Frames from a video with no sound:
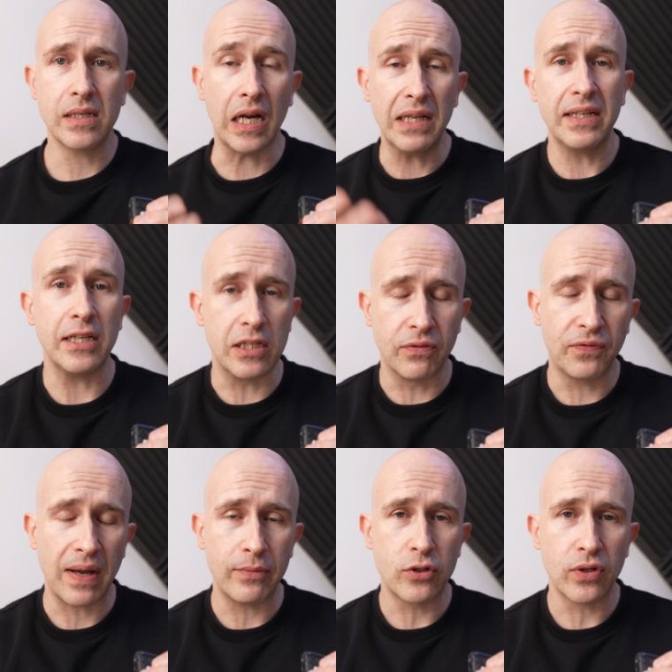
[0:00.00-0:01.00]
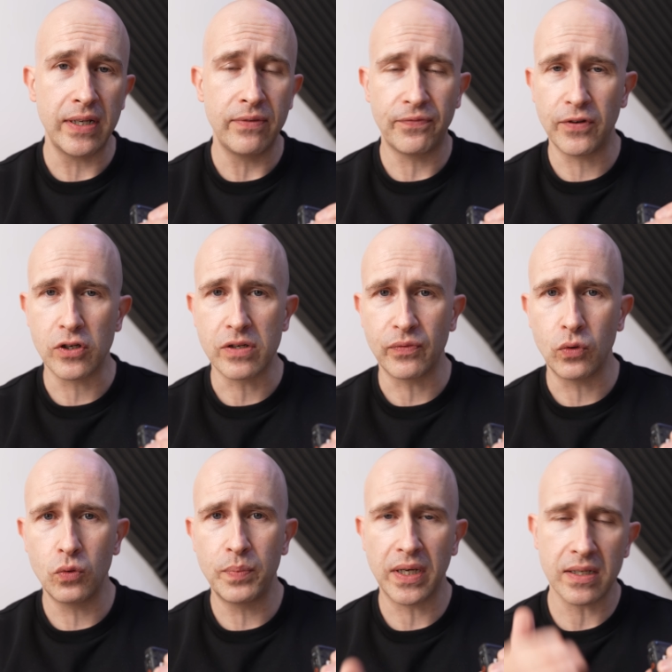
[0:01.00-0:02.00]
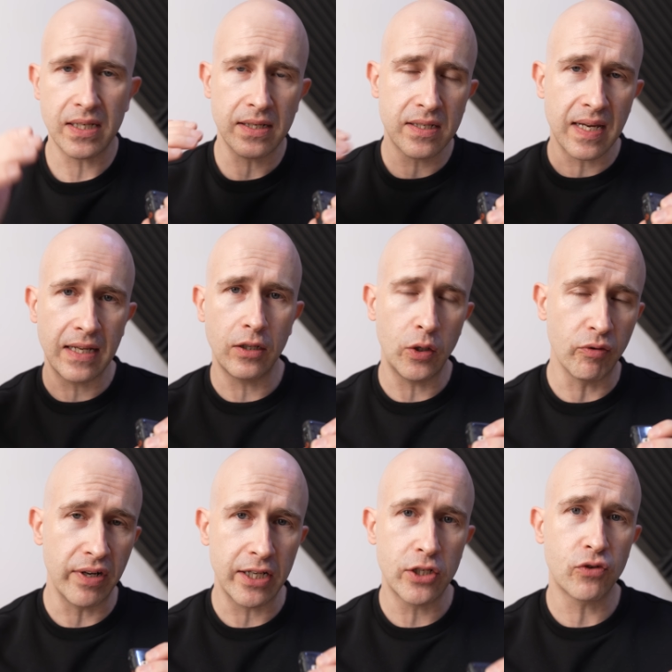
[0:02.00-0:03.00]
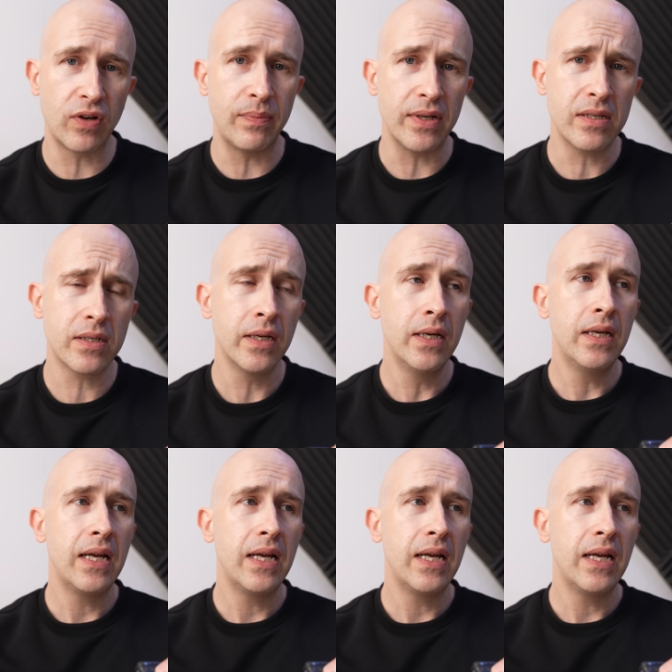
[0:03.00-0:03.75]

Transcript: I think is defamatory, first of all, because it's saying that you're an extremist,